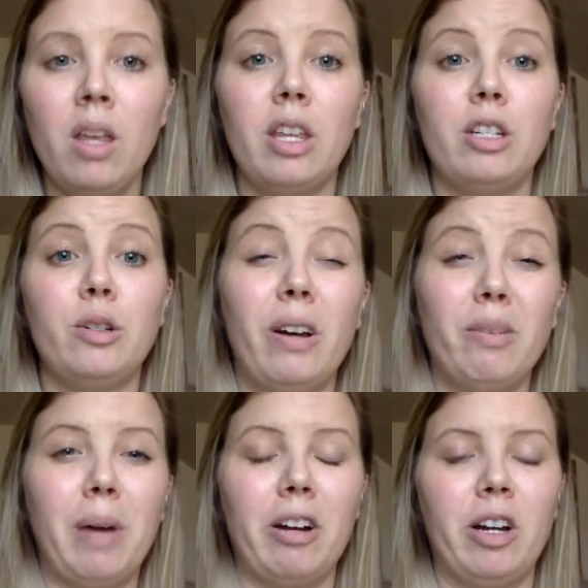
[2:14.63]
They do have
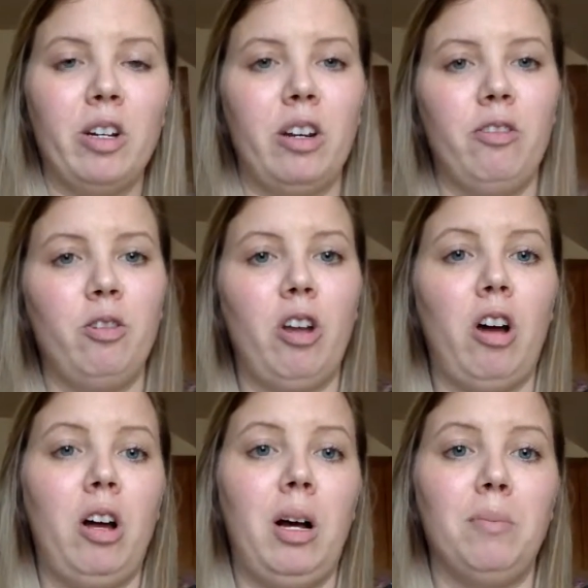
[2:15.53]
a background of
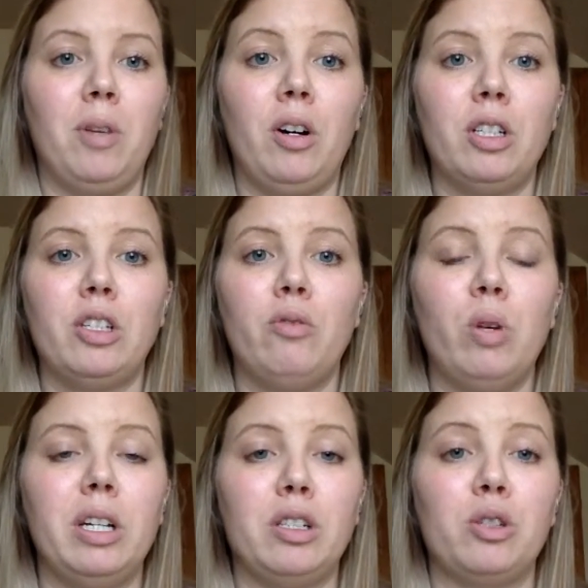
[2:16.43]
knowledge of
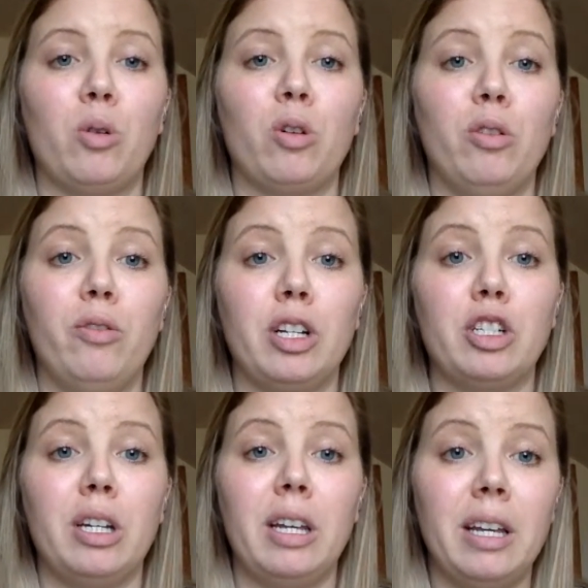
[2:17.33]
what historical
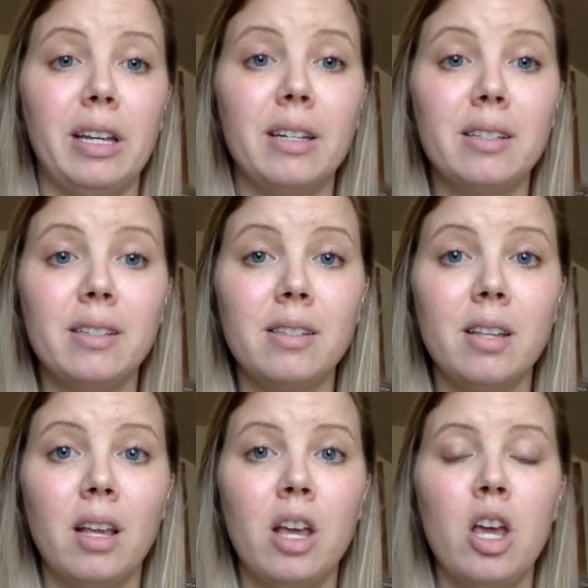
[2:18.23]
fiction
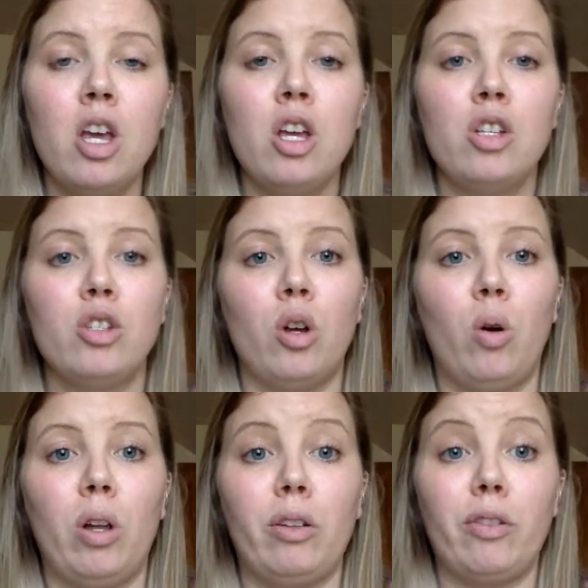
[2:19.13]
is.
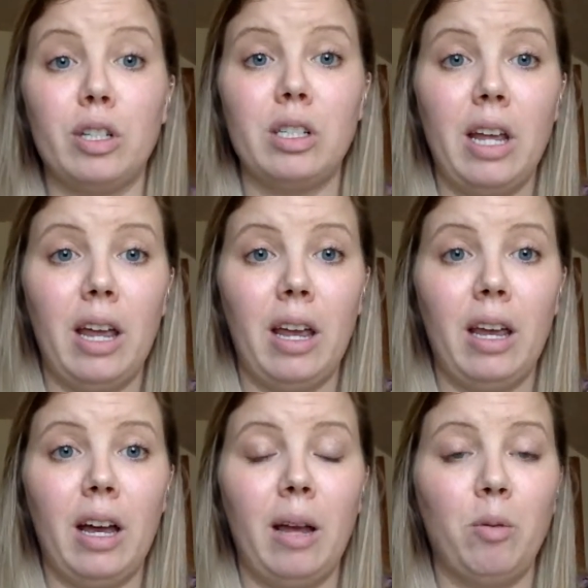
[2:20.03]
So on the first
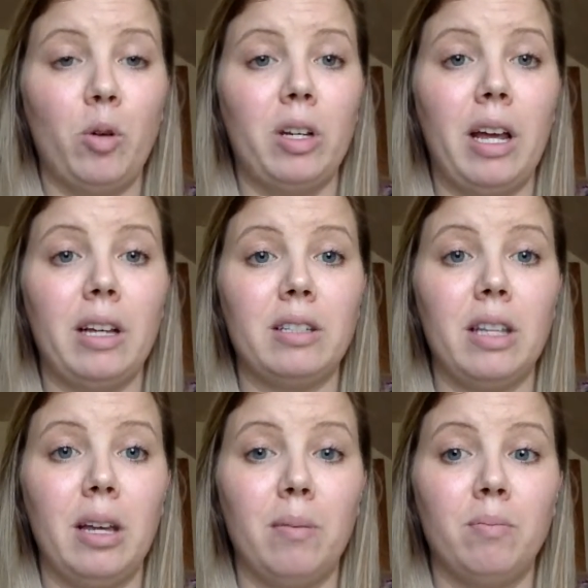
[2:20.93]
day, I'm going to ask
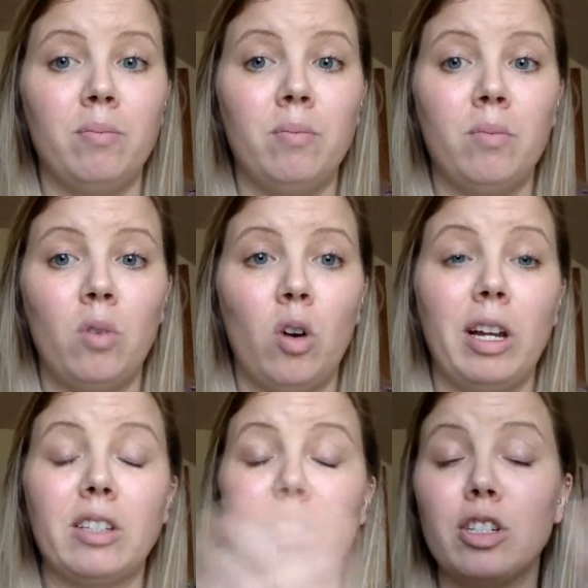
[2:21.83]
them, or
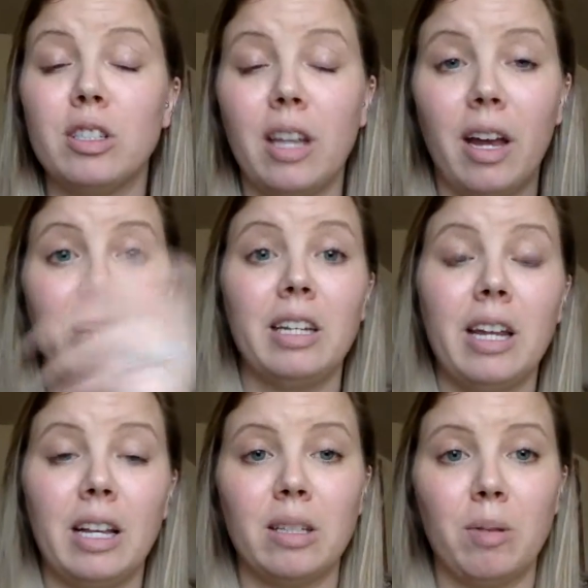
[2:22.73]
I guess I should say I
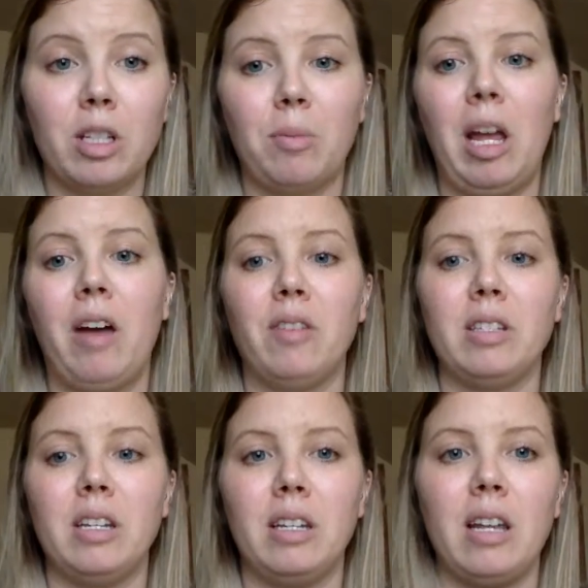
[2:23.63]
did ask them because I have
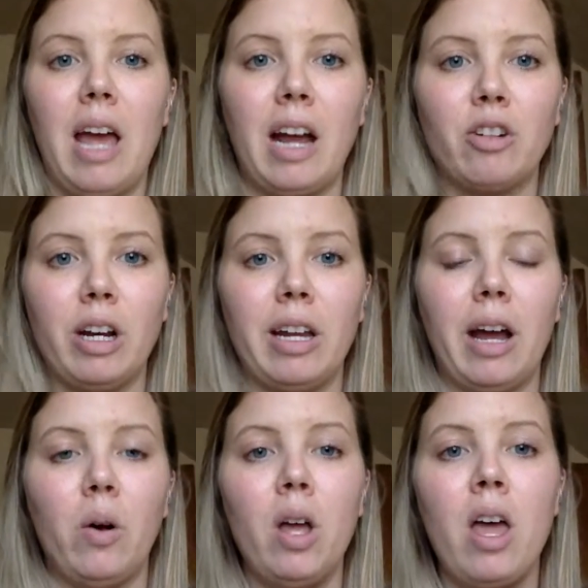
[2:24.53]
this in ACT right
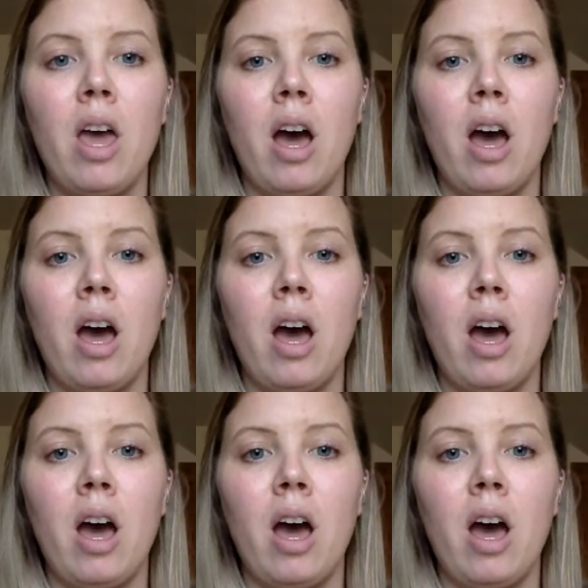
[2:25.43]
now,